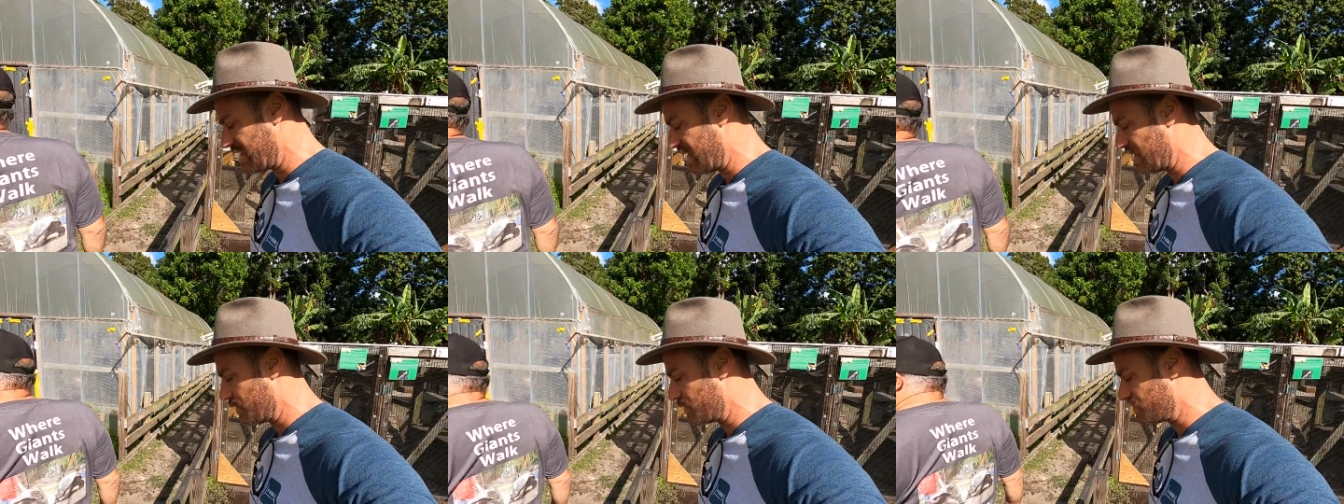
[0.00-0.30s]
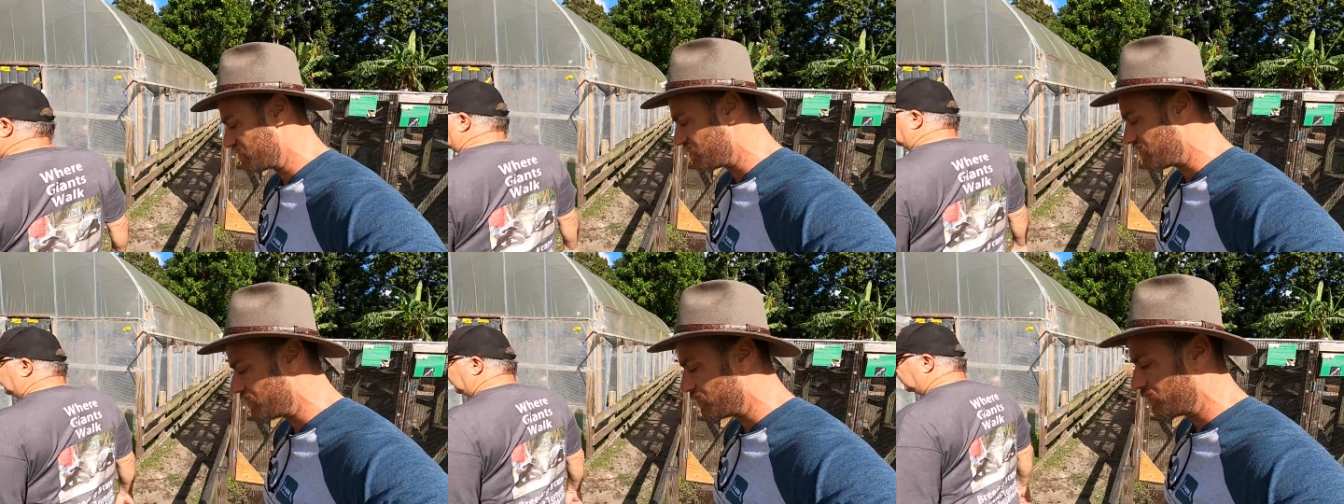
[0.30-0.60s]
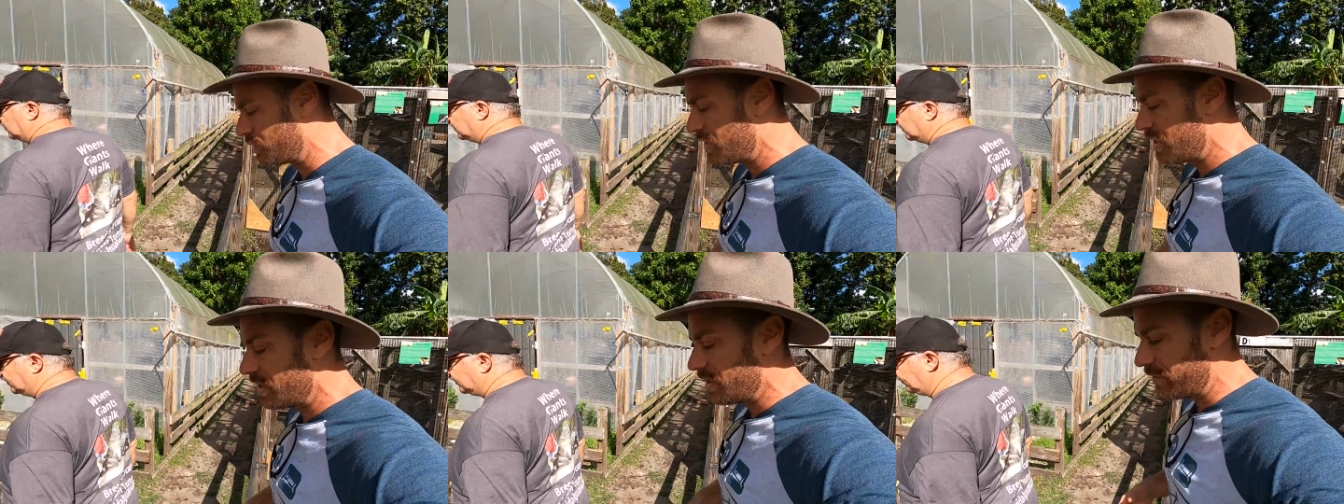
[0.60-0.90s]
Diego
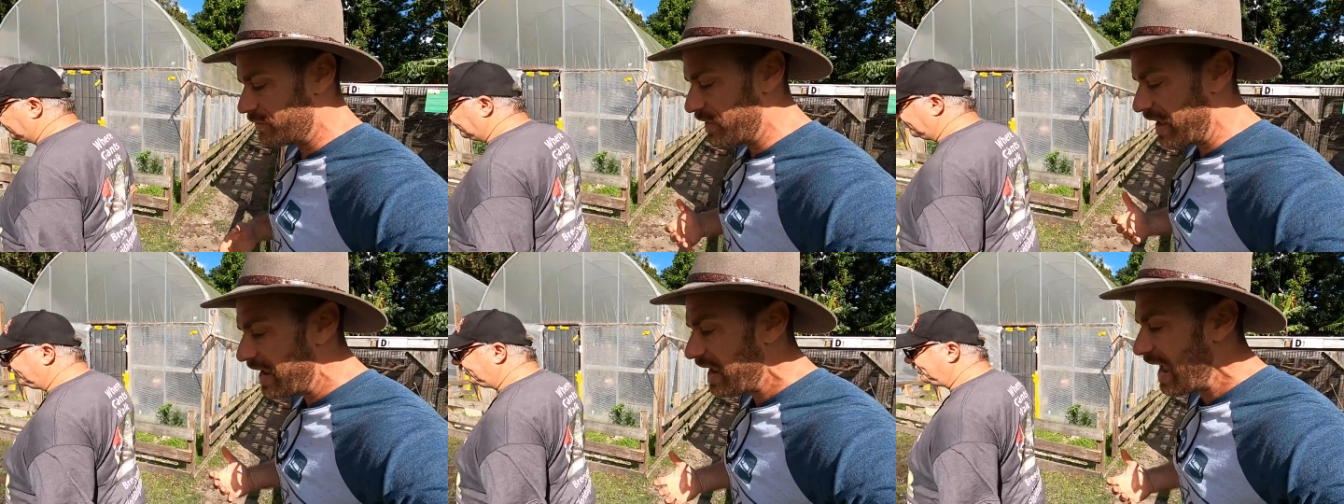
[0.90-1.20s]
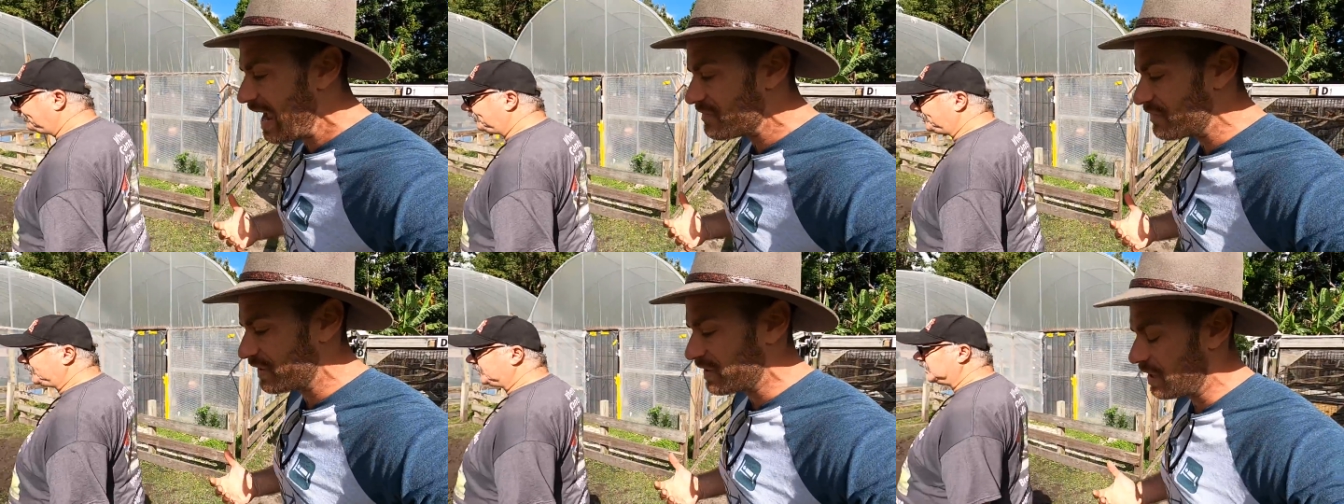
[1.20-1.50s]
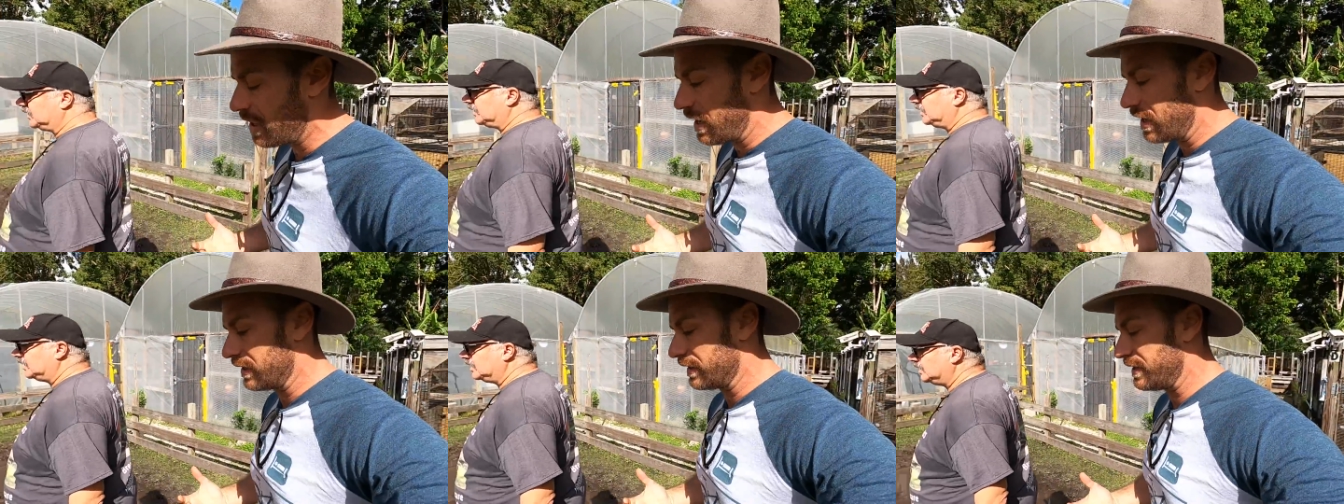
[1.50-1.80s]
Zoo. They have a
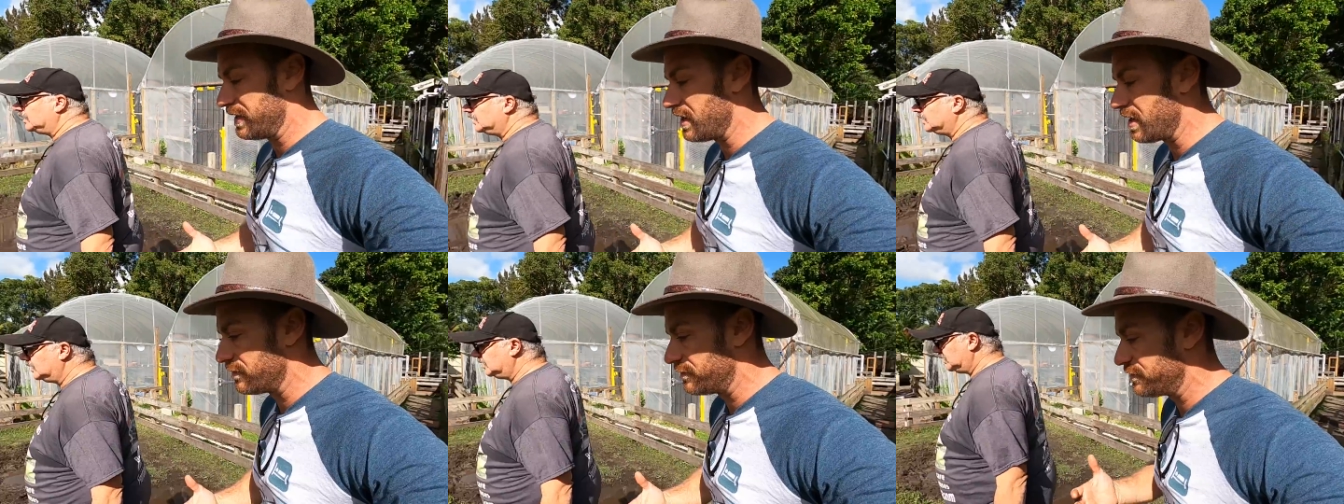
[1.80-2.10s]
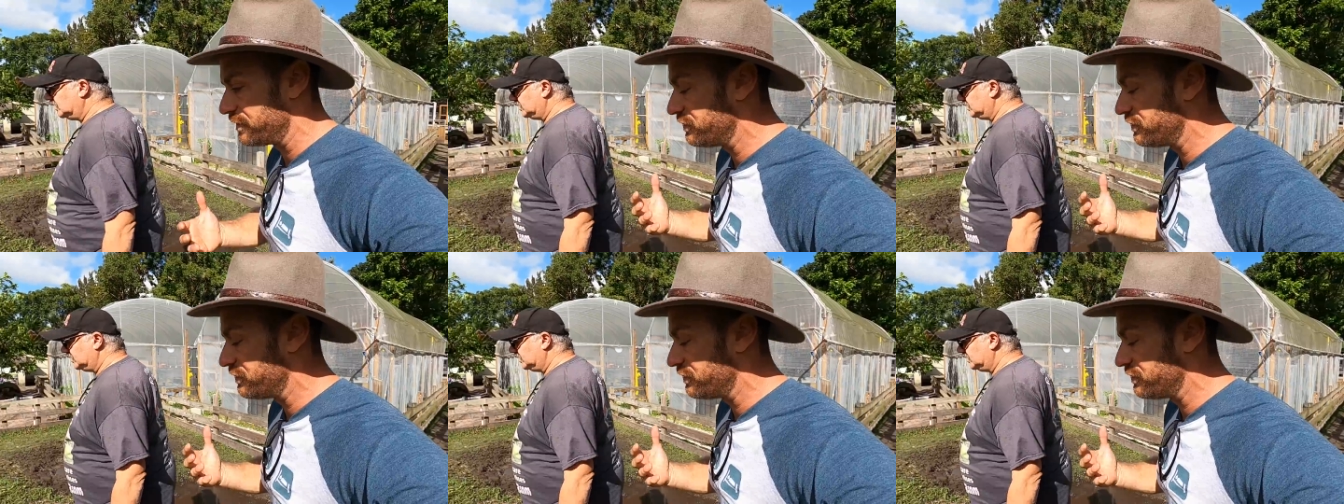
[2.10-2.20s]
colony of